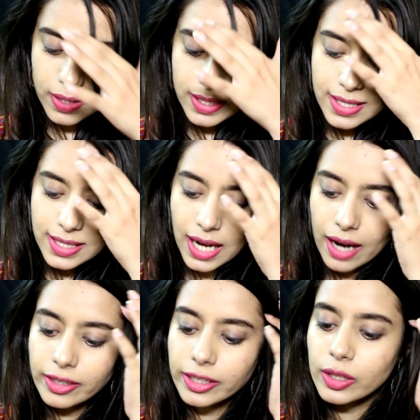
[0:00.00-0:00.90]
it's a
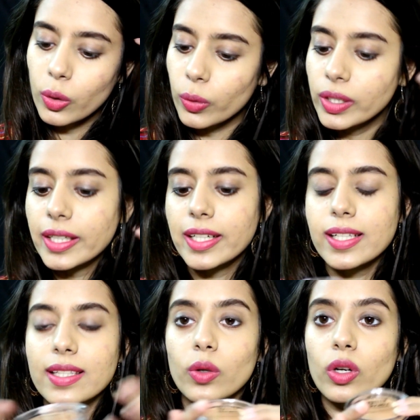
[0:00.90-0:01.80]
standard gold. It
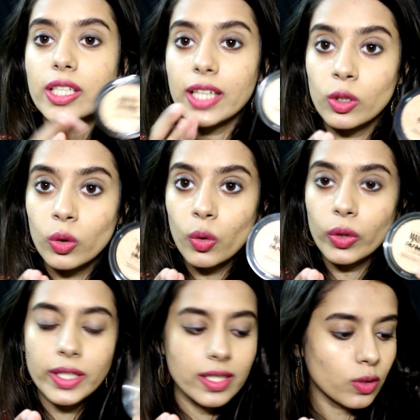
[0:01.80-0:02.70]
is not yellow
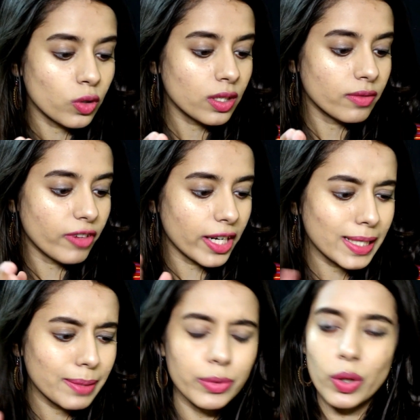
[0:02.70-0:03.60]
gold. It's not a
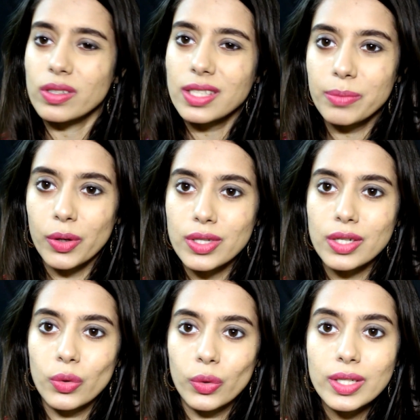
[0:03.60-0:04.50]
very bronzy
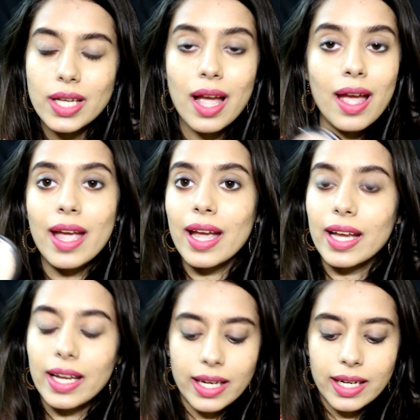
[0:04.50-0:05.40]
gold.
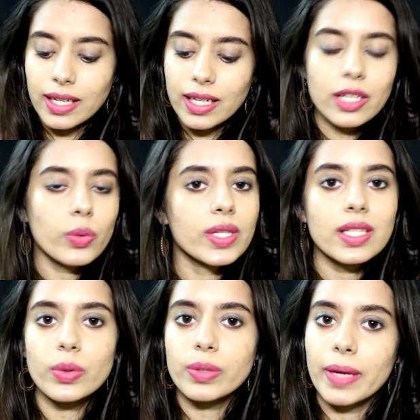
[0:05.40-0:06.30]
It will
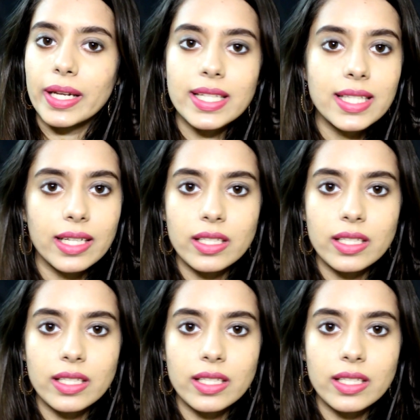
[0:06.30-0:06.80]
suit many skin